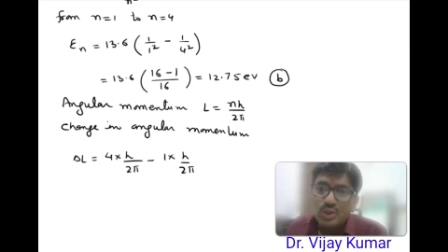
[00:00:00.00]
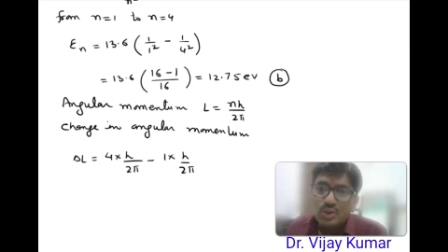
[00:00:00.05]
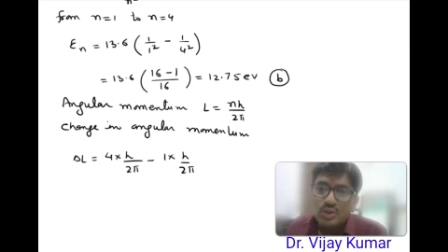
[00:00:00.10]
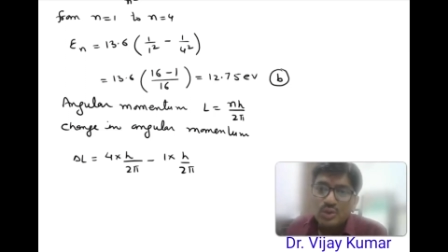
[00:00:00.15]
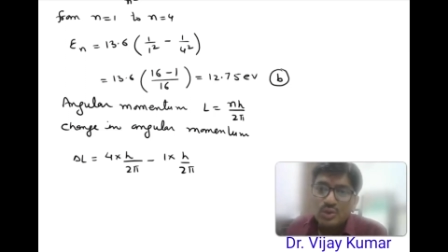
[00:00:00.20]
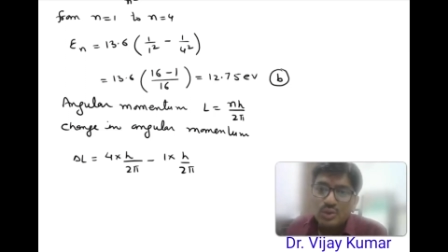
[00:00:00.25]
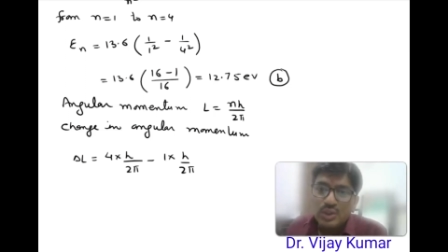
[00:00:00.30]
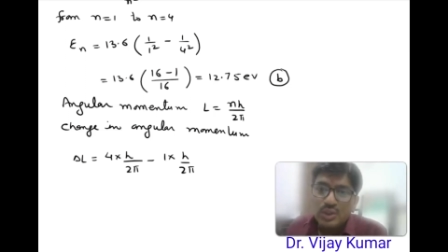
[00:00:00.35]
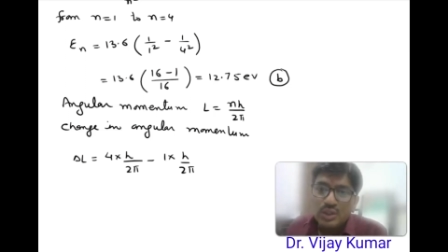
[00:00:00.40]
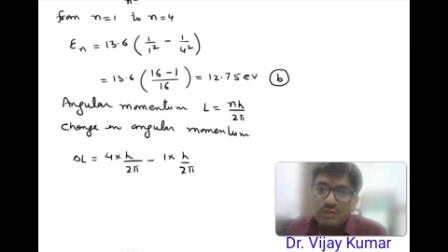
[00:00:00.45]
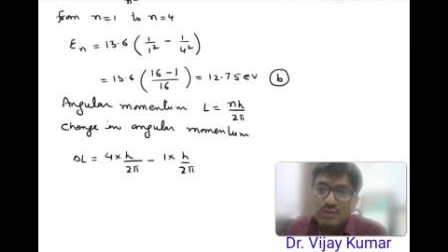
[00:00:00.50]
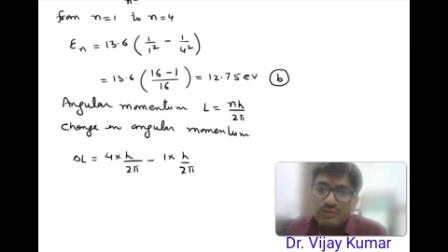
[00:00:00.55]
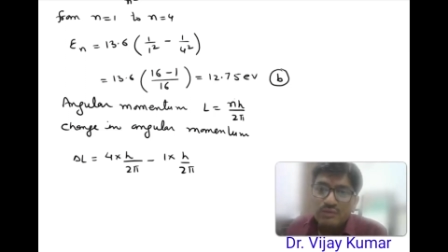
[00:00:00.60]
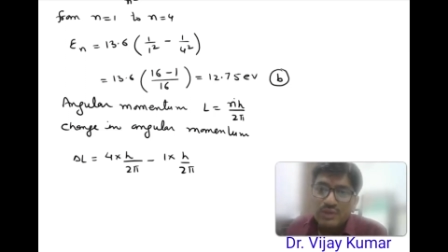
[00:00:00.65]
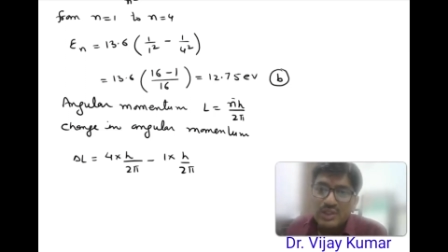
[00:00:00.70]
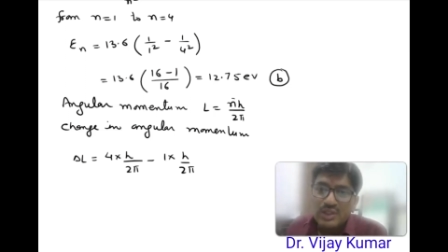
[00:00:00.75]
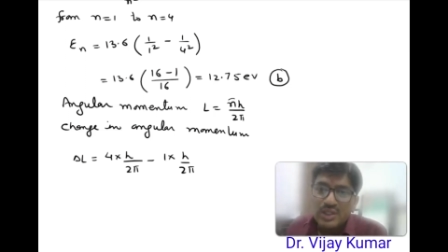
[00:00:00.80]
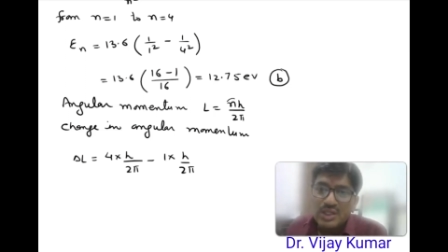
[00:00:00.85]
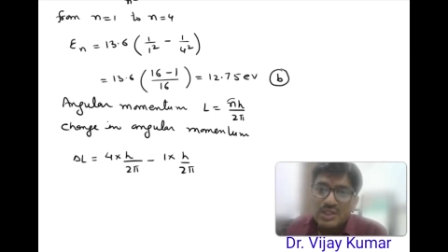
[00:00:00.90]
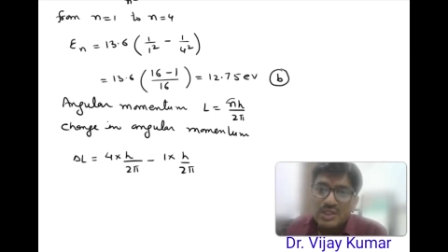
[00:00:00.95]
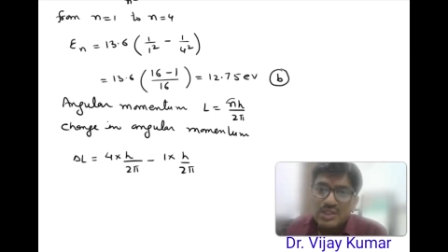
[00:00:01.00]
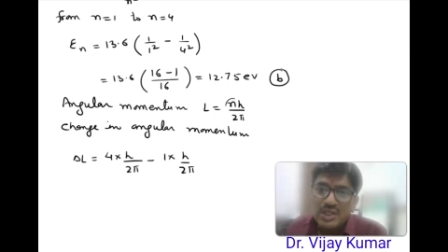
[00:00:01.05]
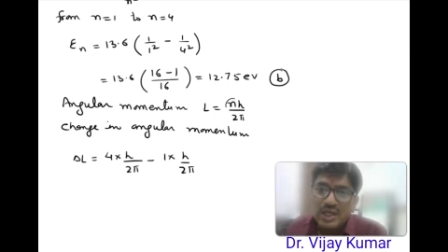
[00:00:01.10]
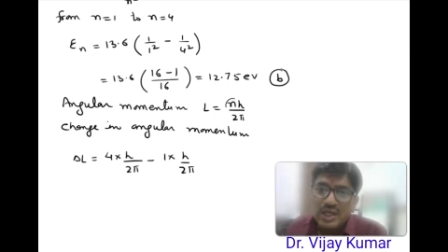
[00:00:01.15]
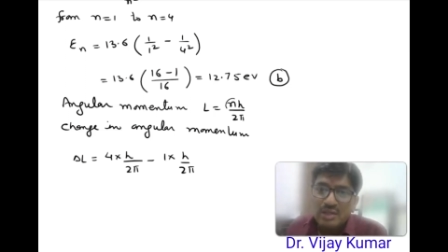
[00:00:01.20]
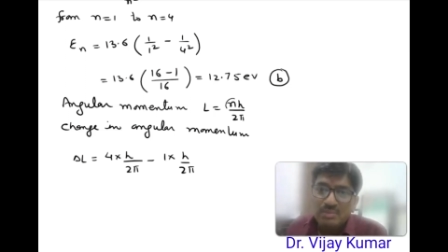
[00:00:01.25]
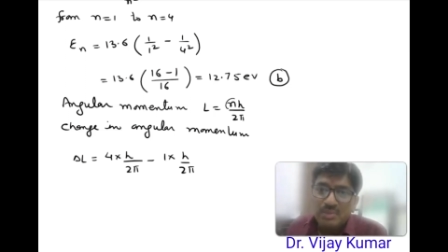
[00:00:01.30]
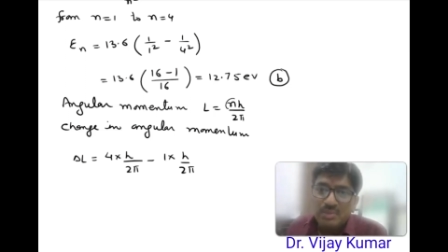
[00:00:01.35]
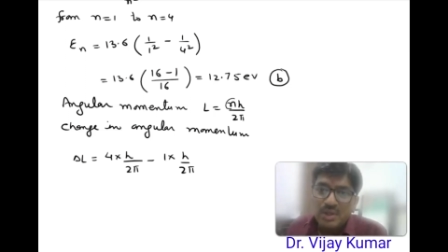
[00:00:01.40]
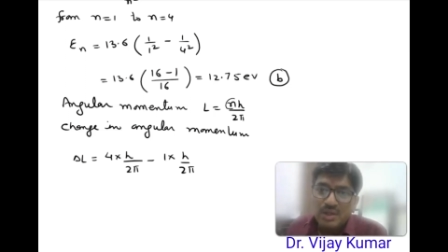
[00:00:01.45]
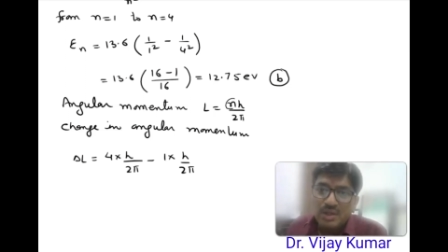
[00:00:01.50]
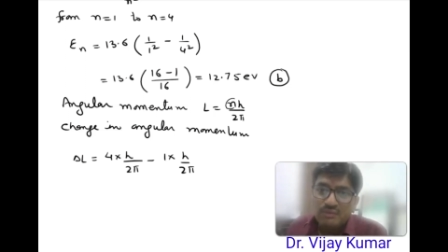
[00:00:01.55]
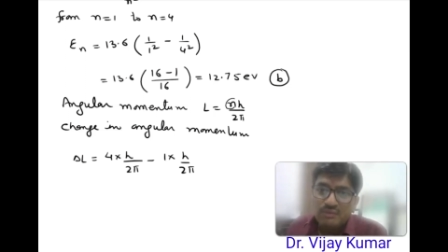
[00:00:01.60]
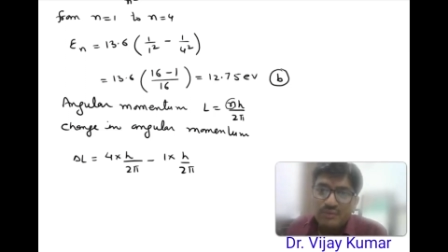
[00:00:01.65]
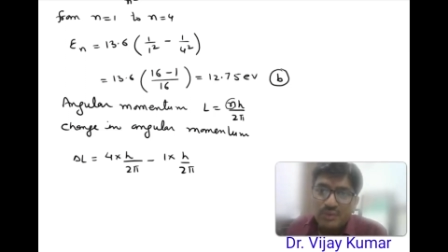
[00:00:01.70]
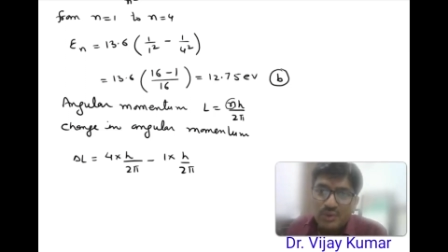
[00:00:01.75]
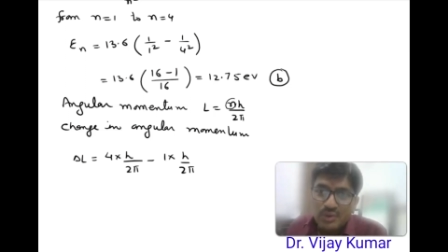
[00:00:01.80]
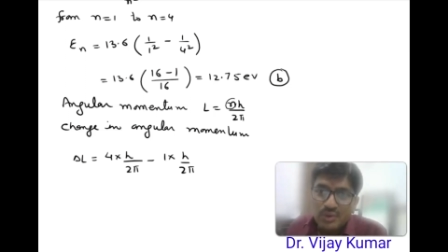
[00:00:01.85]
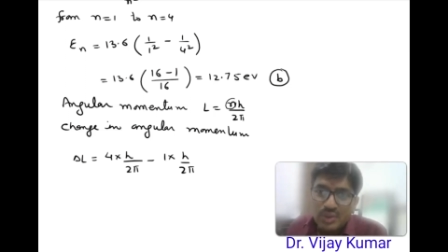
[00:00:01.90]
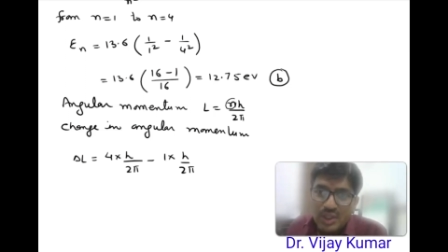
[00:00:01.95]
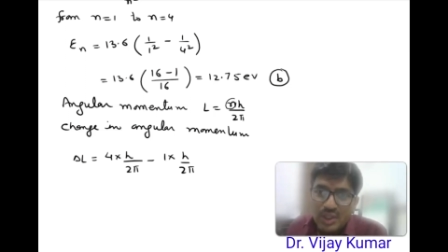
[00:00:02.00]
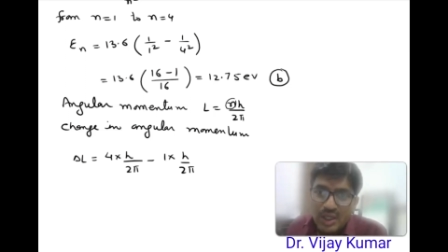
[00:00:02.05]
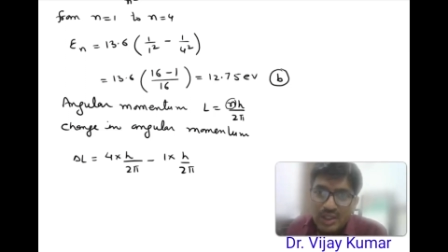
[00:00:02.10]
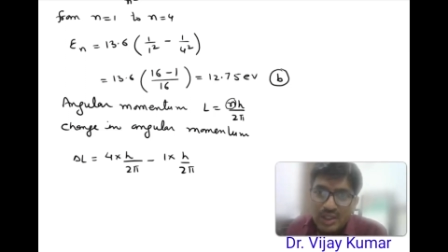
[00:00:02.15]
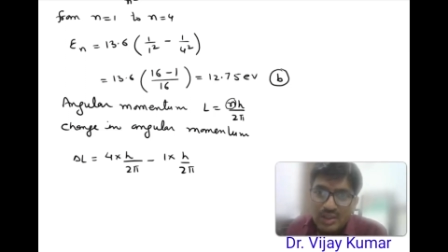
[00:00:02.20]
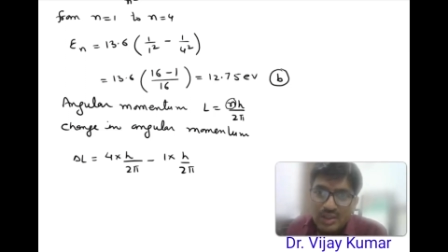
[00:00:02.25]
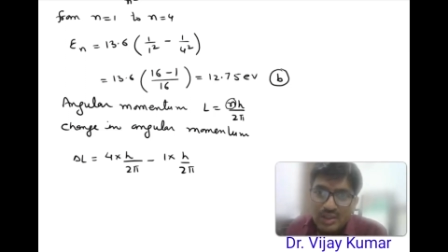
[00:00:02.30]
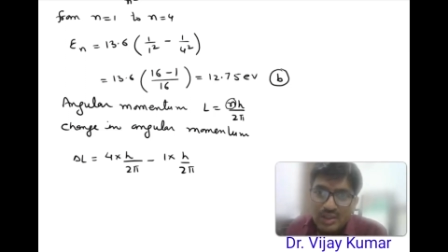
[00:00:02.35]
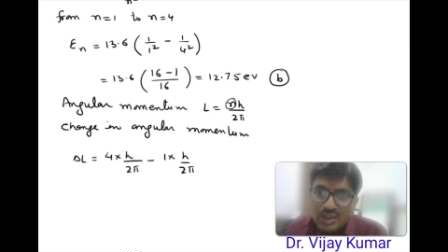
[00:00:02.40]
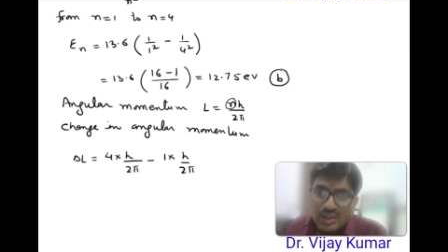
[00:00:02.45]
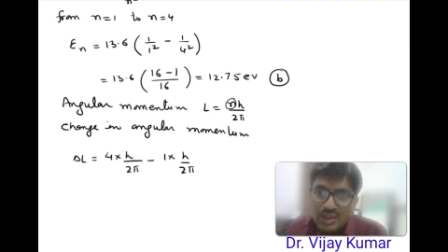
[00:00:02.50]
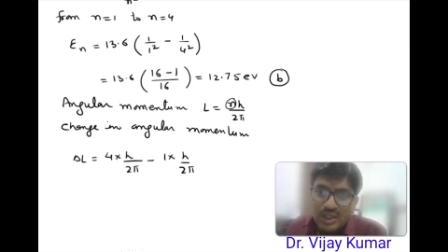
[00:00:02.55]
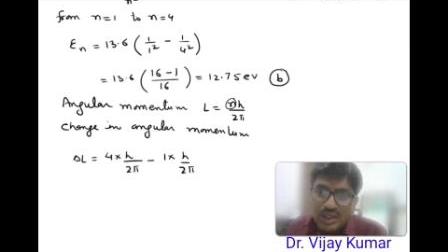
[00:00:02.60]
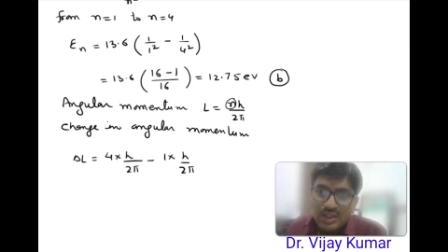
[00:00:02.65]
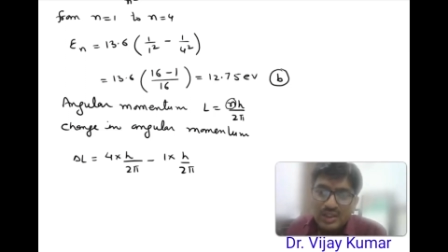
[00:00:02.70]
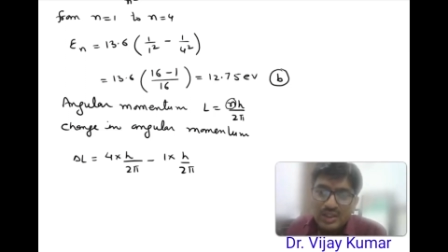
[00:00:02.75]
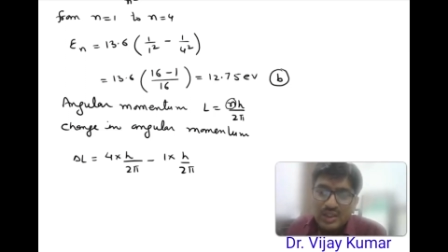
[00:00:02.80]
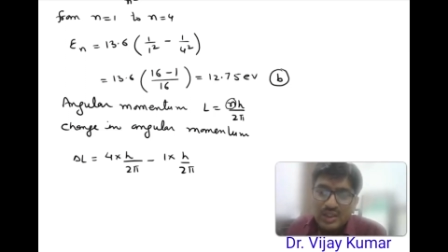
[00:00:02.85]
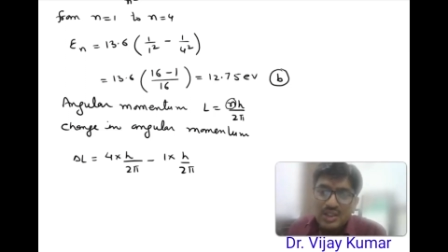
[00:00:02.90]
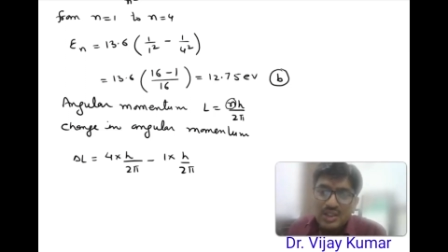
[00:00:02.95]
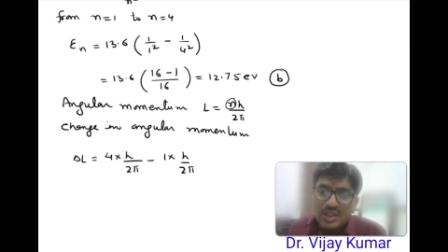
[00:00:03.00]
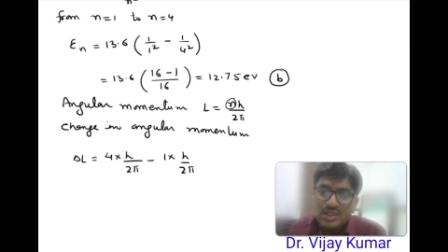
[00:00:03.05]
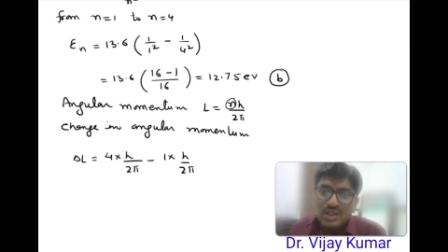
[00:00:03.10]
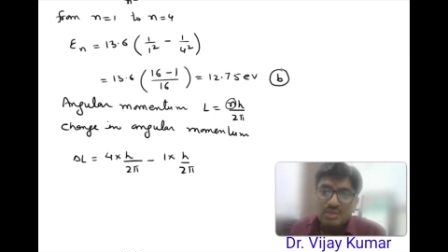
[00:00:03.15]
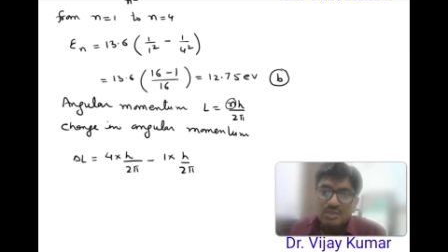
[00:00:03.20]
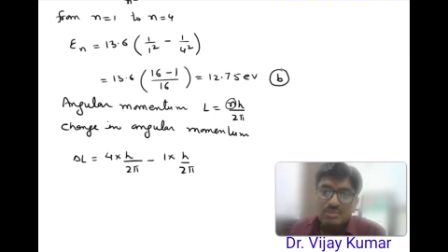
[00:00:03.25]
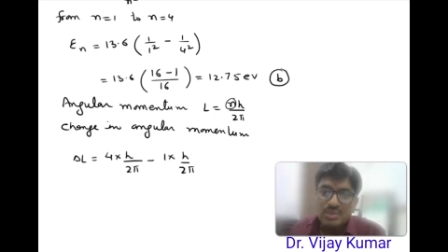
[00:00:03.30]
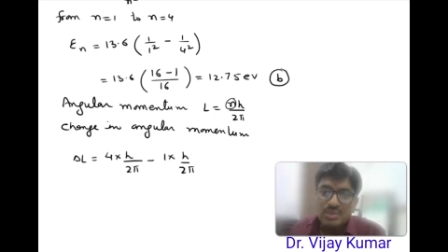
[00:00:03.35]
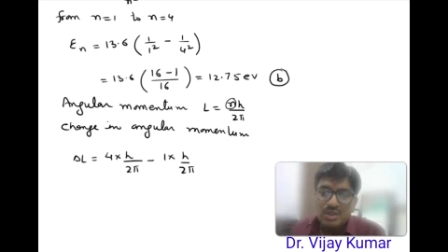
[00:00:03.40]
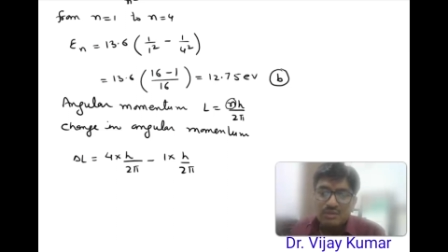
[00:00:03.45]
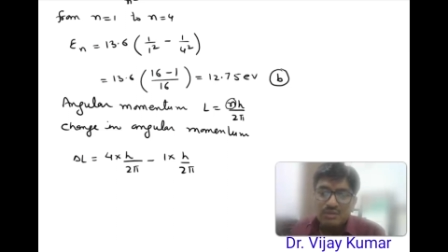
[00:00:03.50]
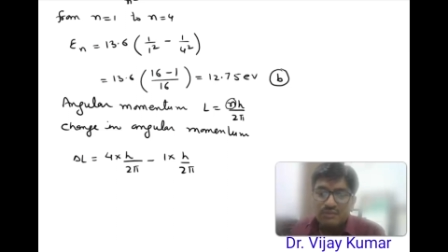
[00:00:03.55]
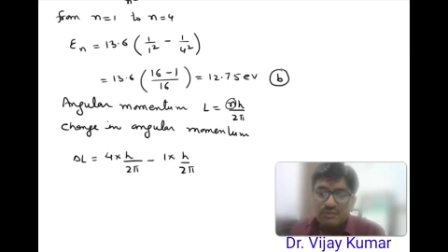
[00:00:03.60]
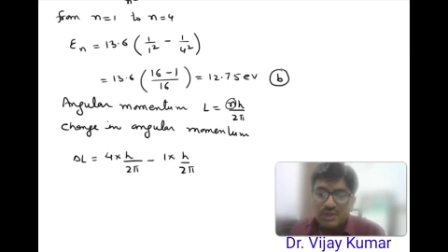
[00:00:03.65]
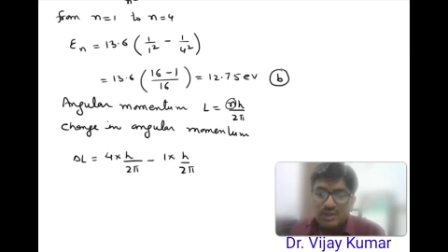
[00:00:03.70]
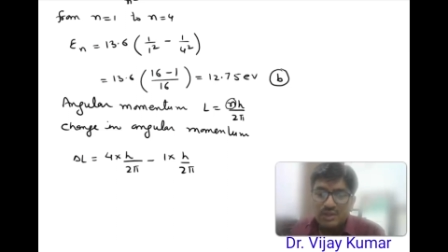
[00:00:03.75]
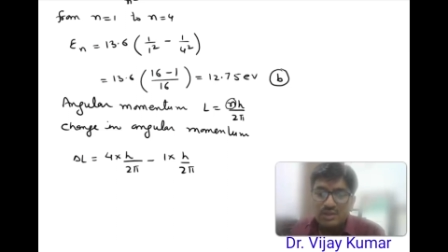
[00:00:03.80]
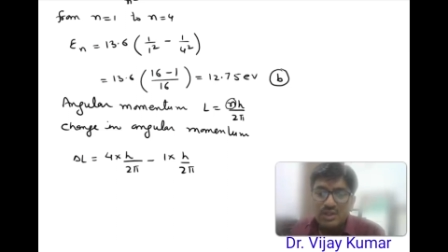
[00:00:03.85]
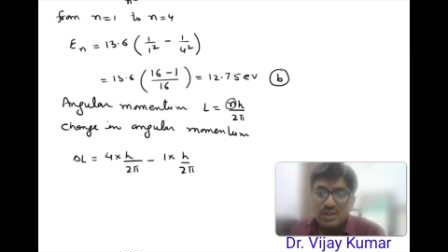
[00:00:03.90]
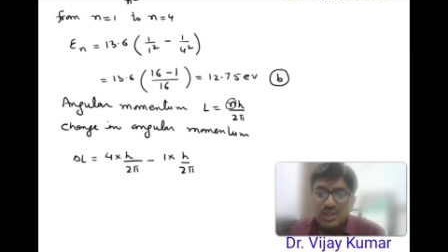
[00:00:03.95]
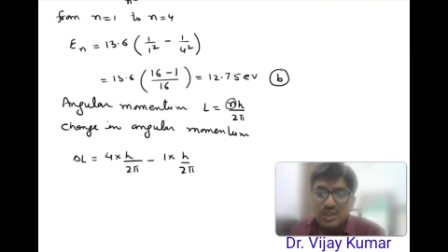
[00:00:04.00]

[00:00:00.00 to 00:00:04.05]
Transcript: so in one case n become 4 and in another case n become 1,